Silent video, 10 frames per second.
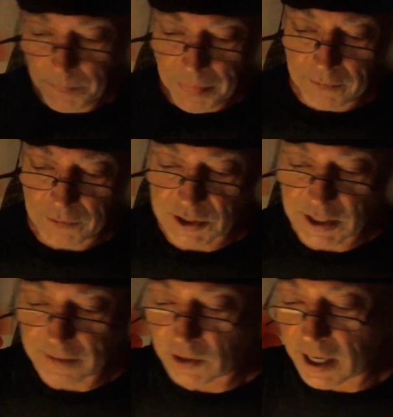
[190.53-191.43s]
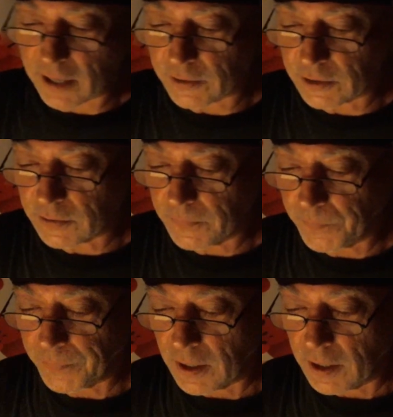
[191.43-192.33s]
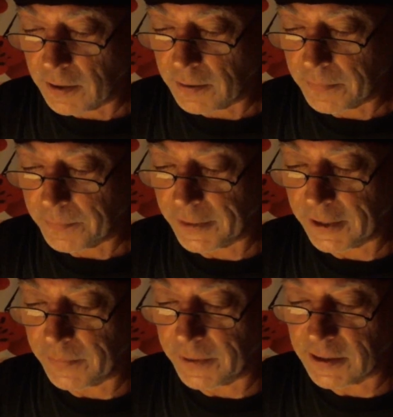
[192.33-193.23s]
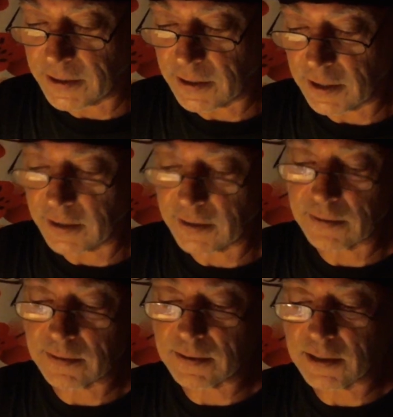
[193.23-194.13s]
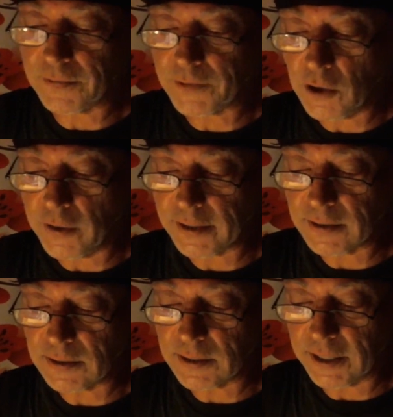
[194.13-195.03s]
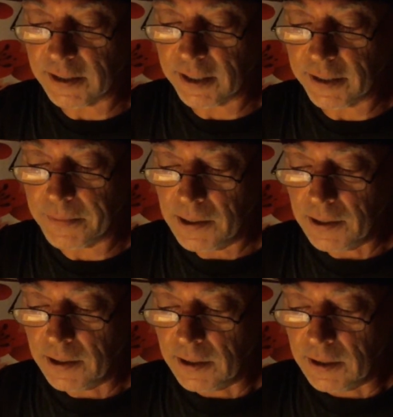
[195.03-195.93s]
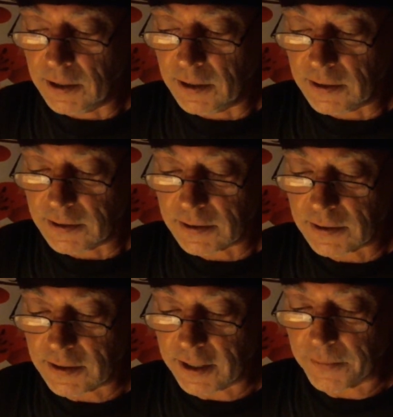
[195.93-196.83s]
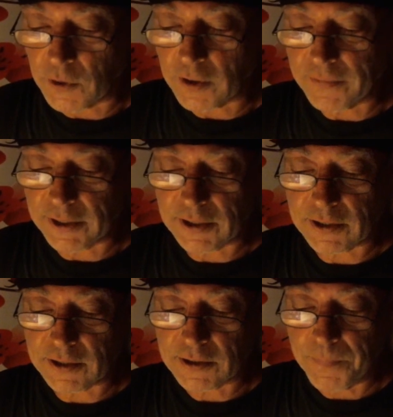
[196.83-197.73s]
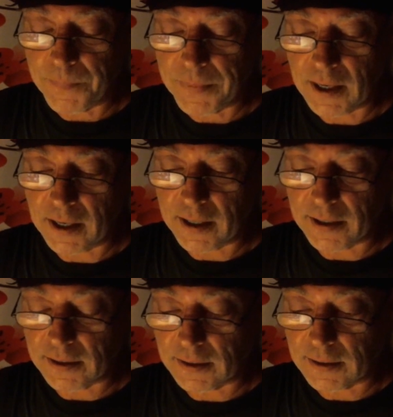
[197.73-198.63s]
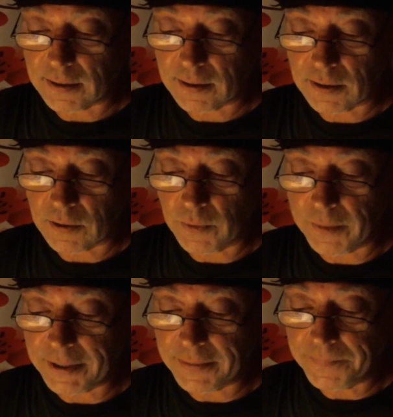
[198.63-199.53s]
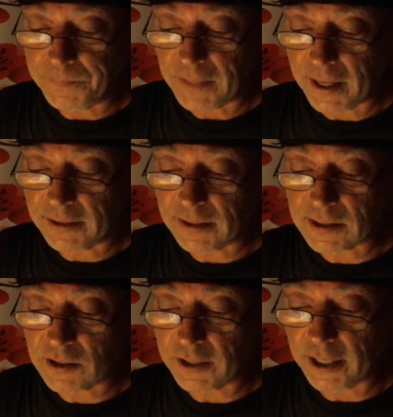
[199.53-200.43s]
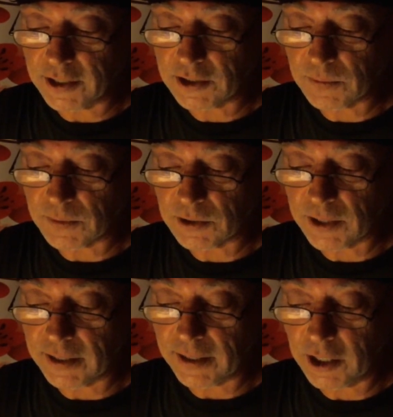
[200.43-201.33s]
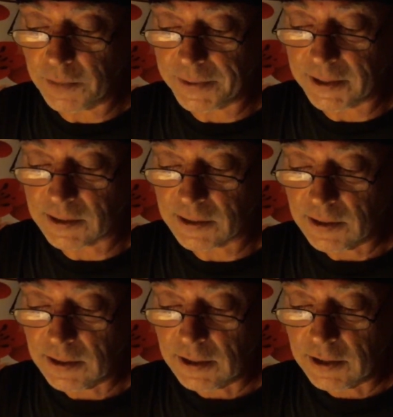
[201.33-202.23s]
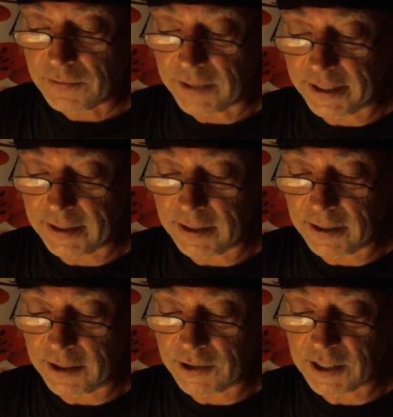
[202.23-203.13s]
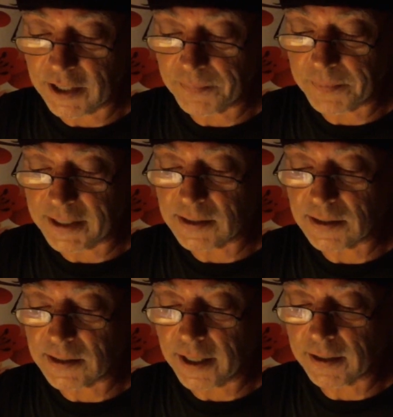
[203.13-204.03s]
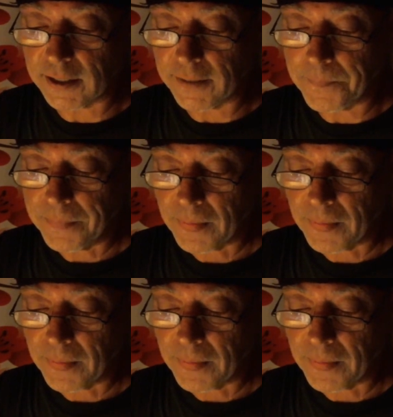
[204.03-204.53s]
for several hours, but it was tough going to get them to take more of our girls. Uh, the women at this location were trying to help us find another safe place to take them.